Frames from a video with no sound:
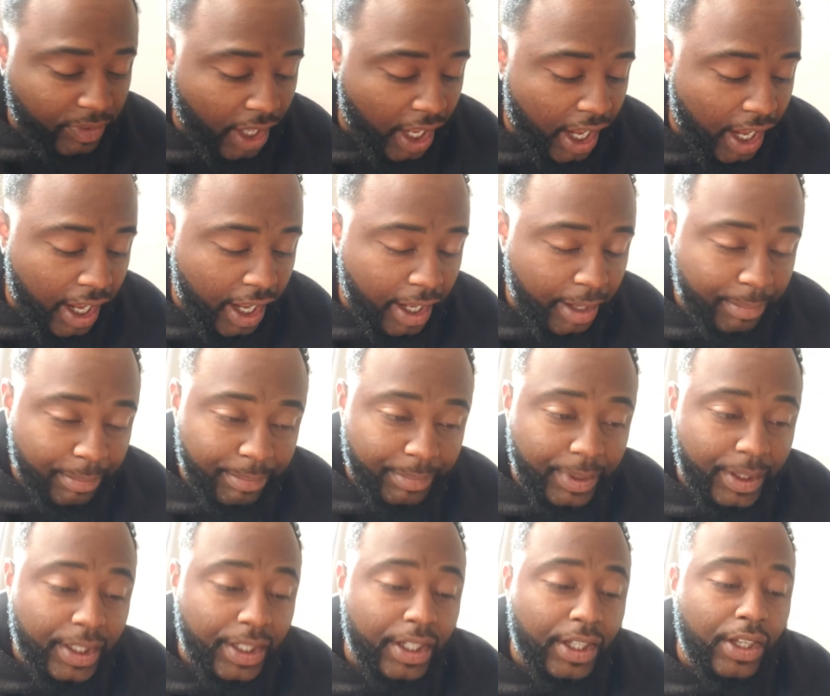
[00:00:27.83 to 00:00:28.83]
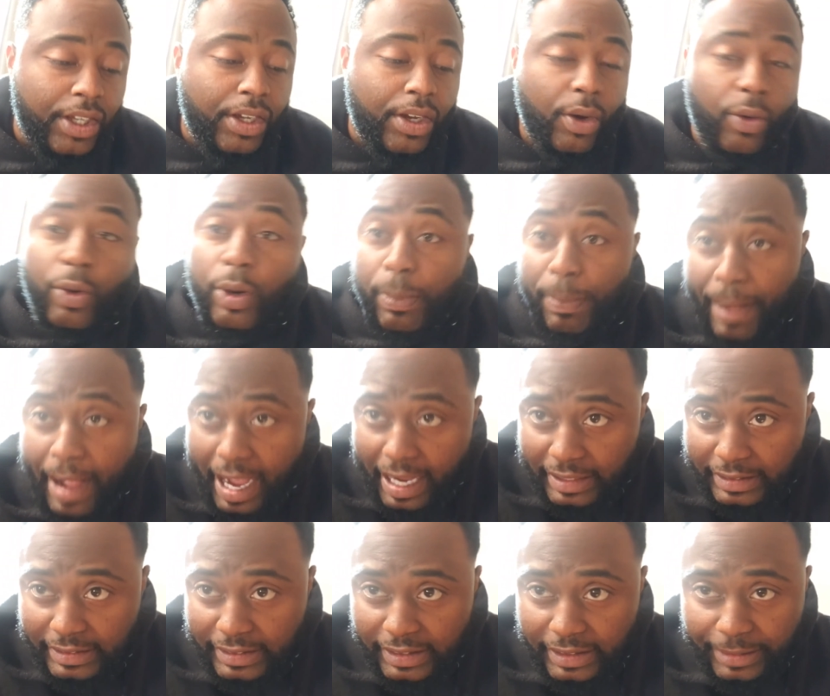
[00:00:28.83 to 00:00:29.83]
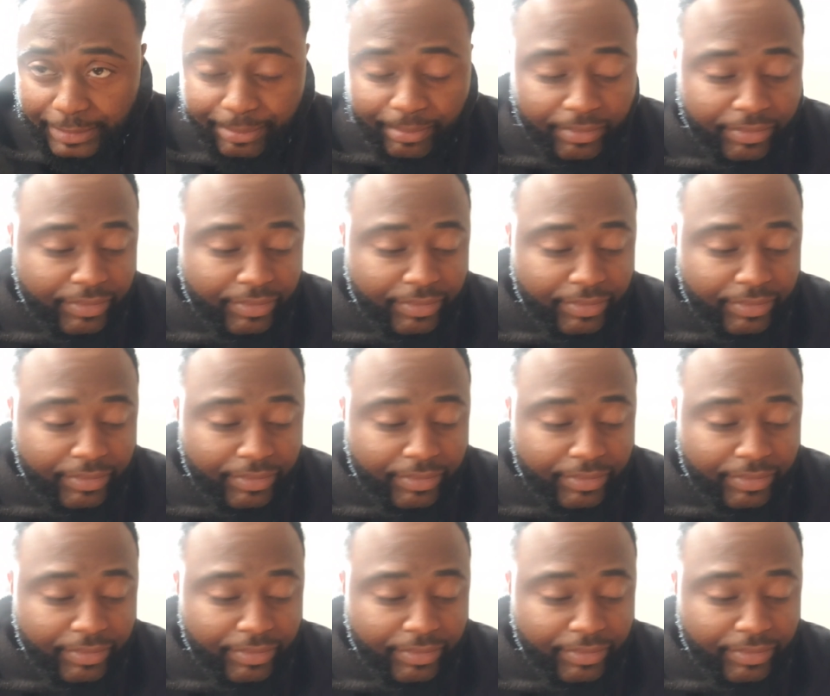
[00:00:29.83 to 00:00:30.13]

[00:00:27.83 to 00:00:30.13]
or epoxy